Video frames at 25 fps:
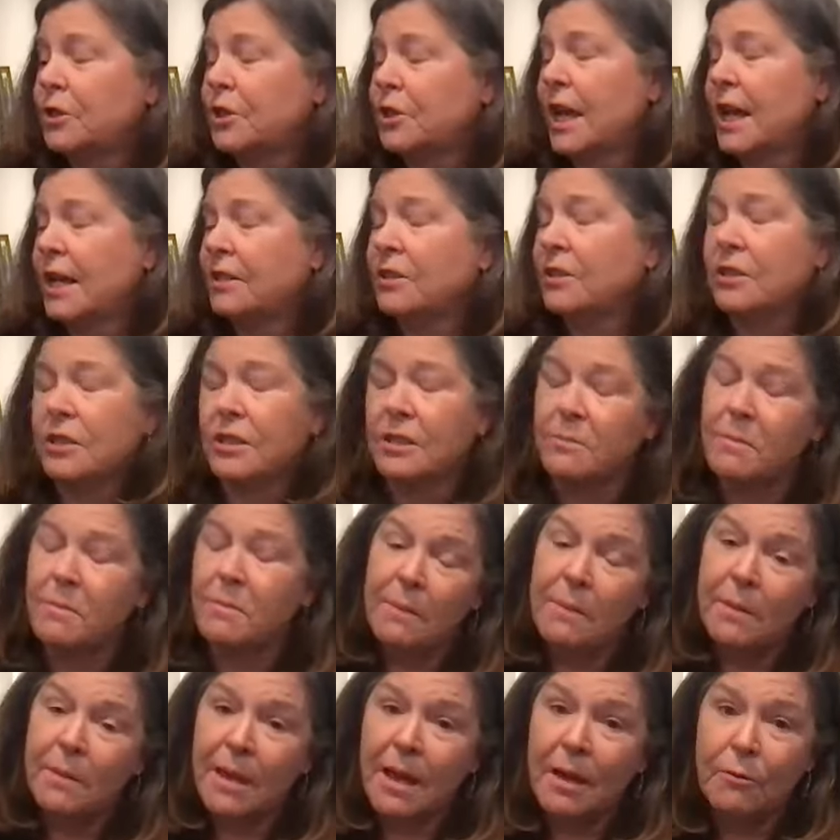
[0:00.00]
change, is
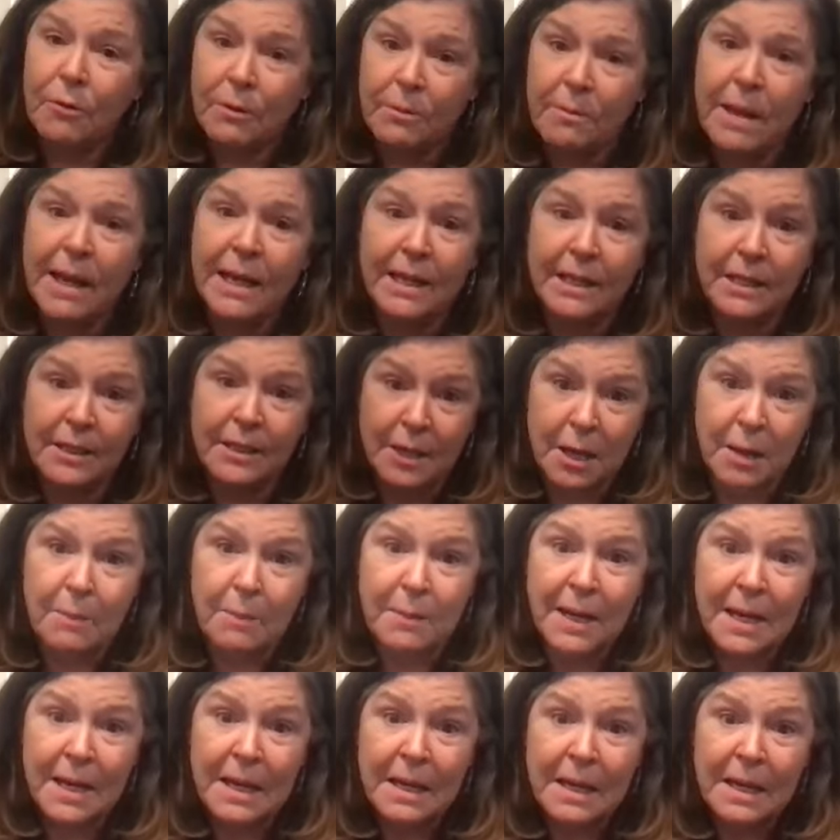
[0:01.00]
maybe I would make a
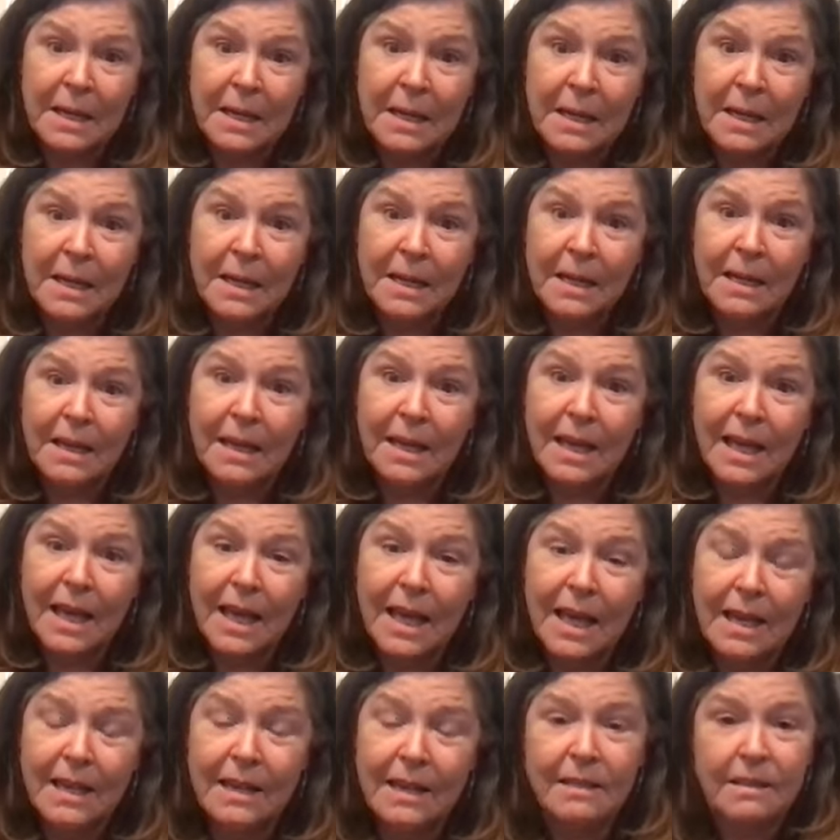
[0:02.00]
dummy
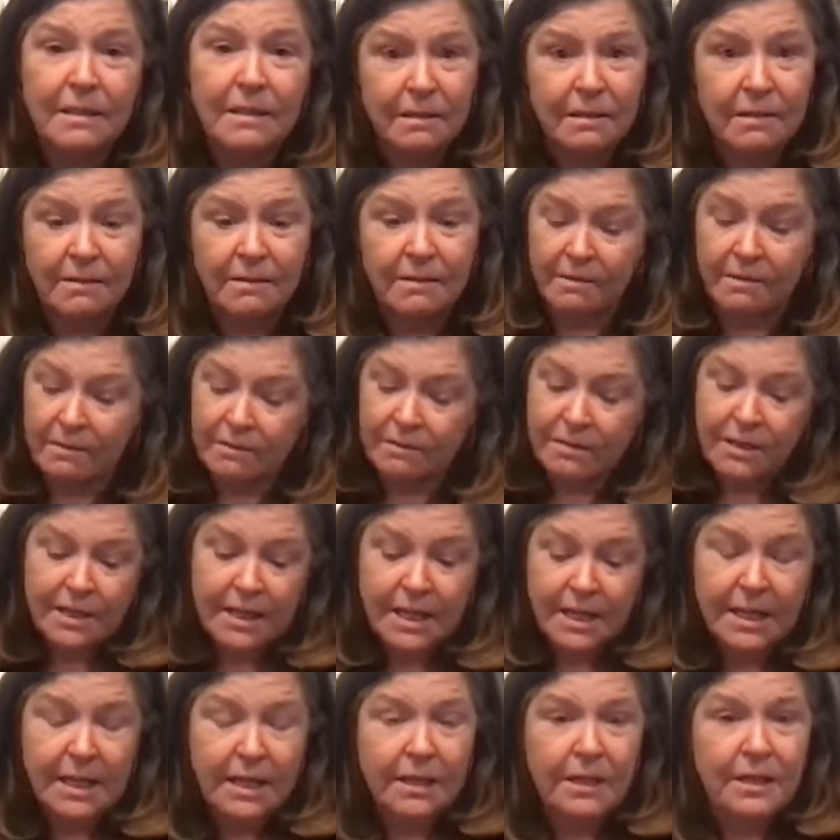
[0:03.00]
and
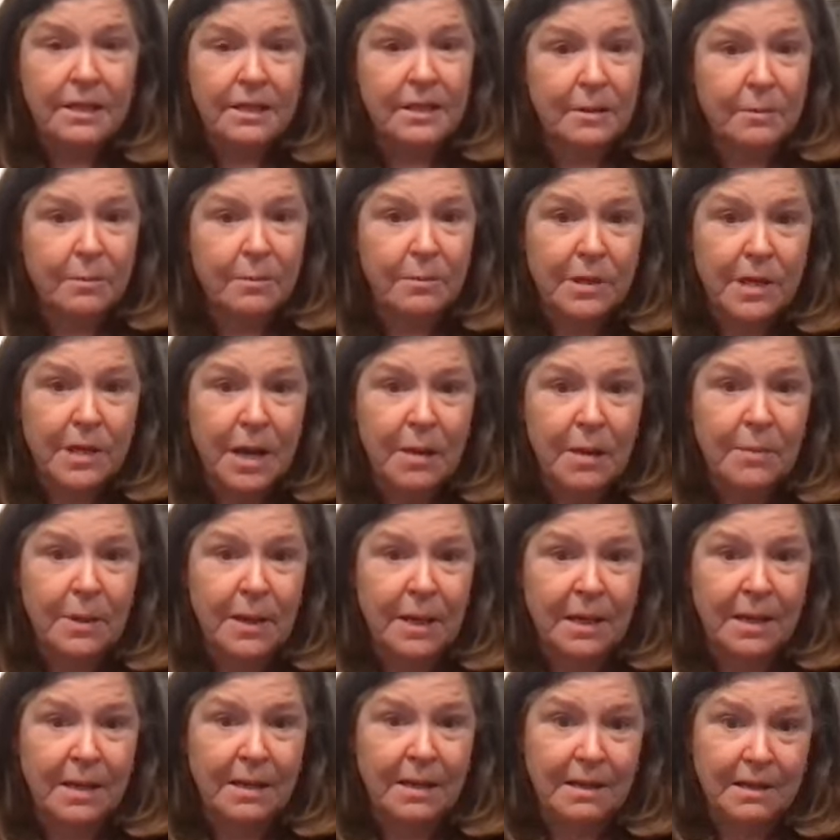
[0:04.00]
send it to some
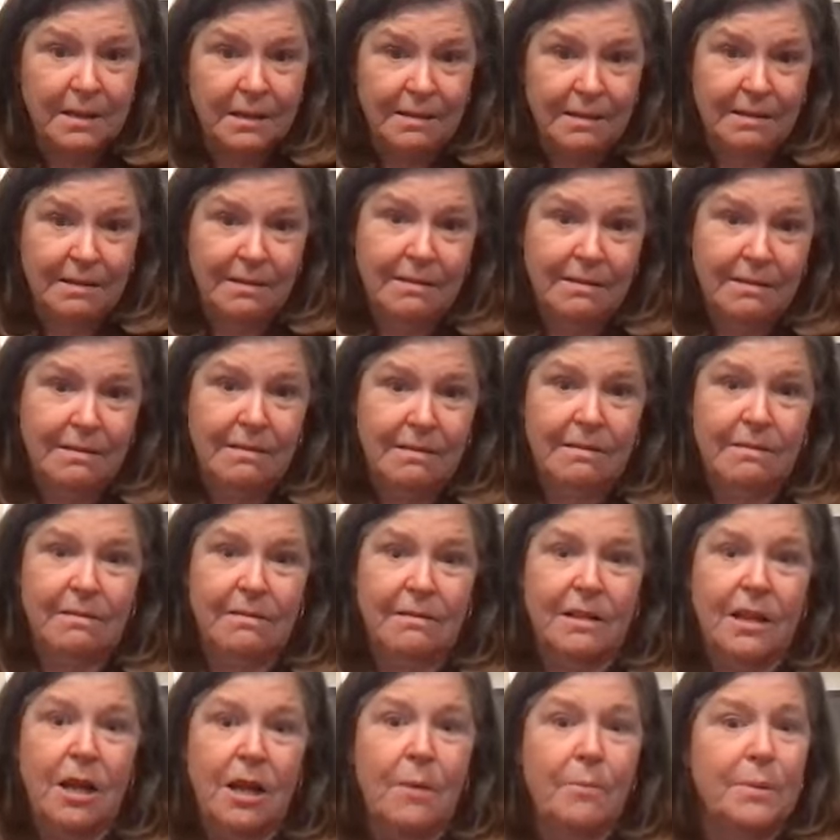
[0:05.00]
dummy
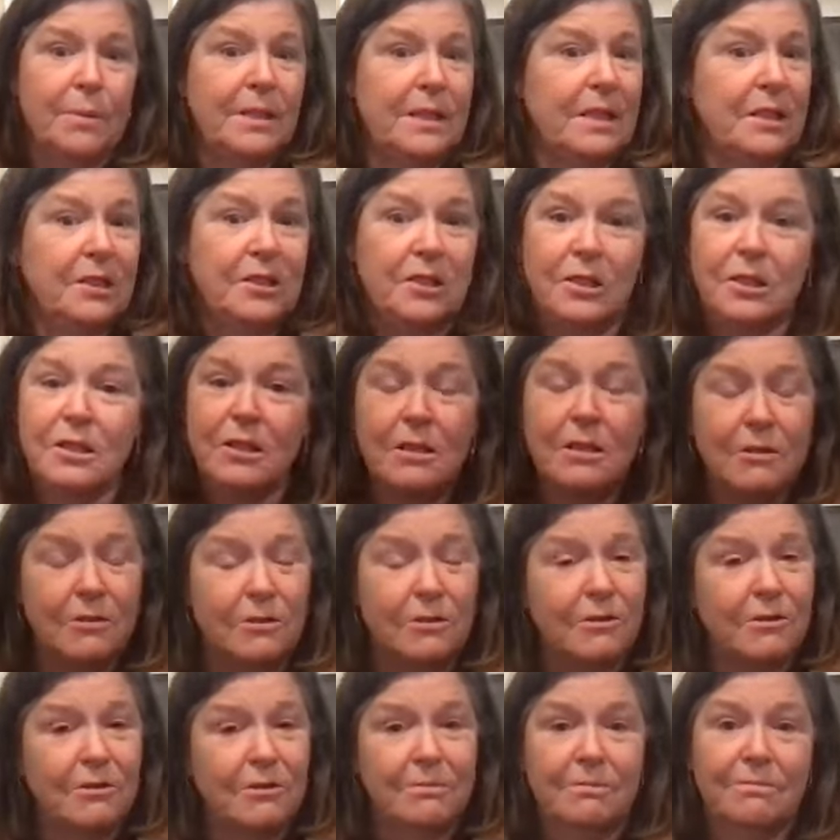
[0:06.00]
competitions.
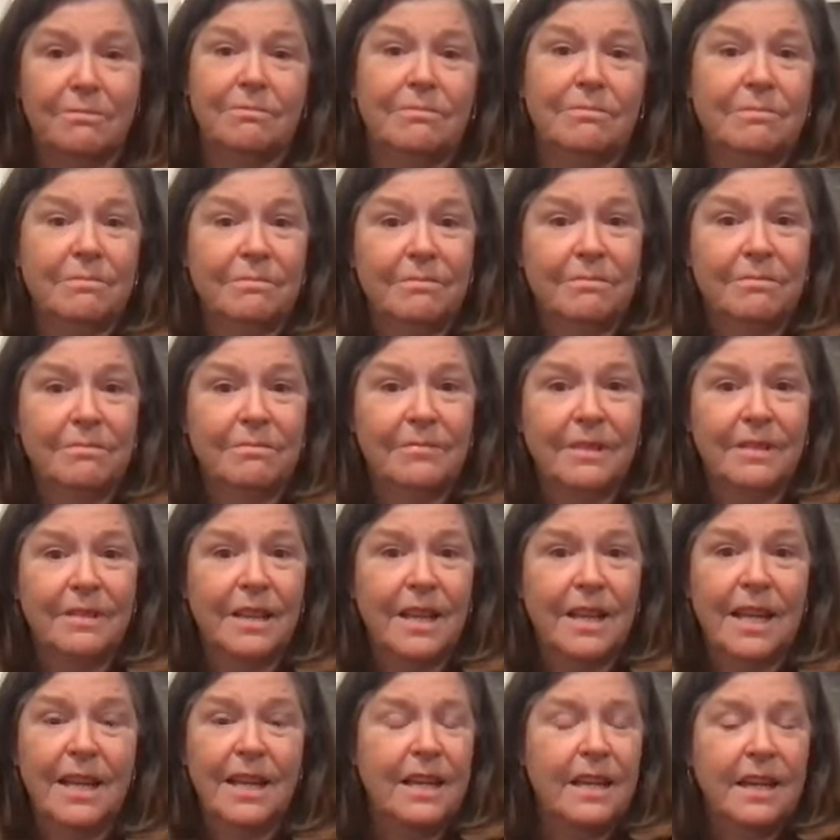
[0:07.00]
Or
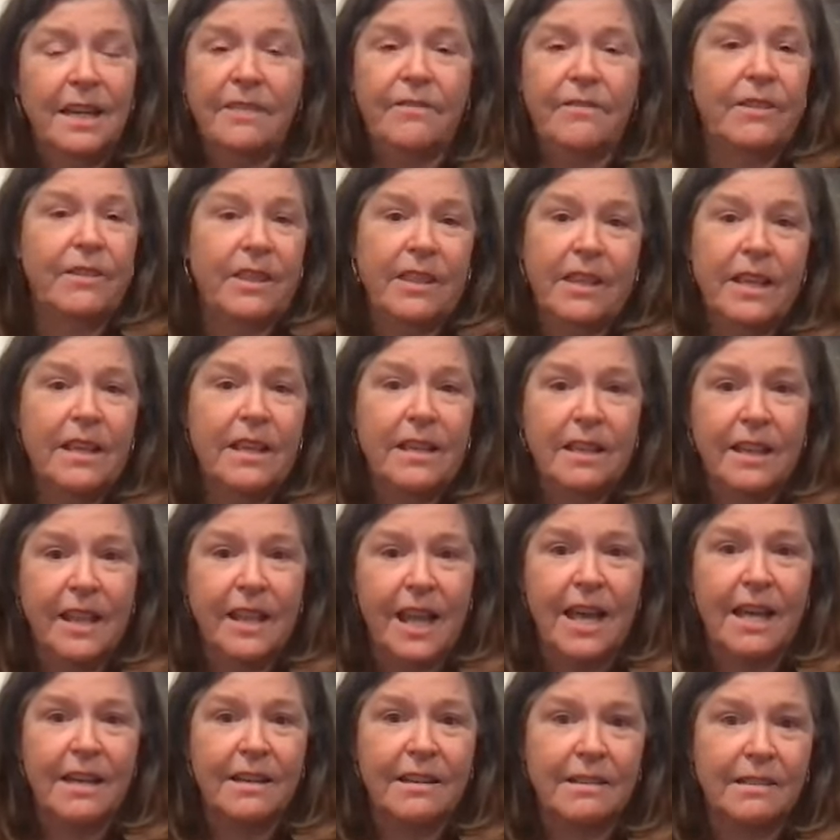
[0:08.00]
I didn't even think of
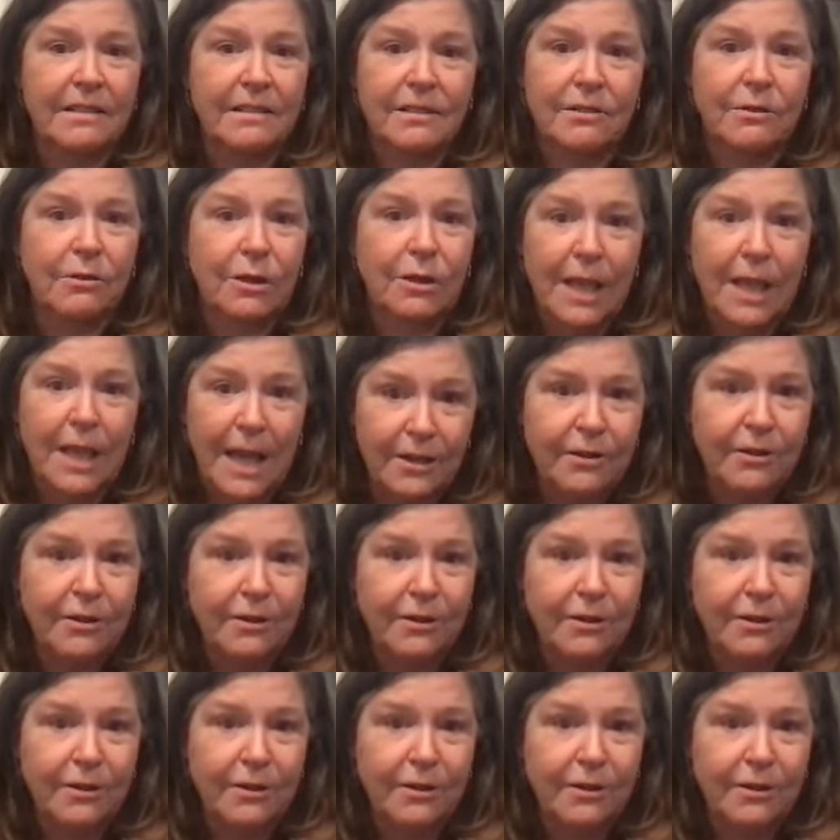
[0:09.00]
that till later.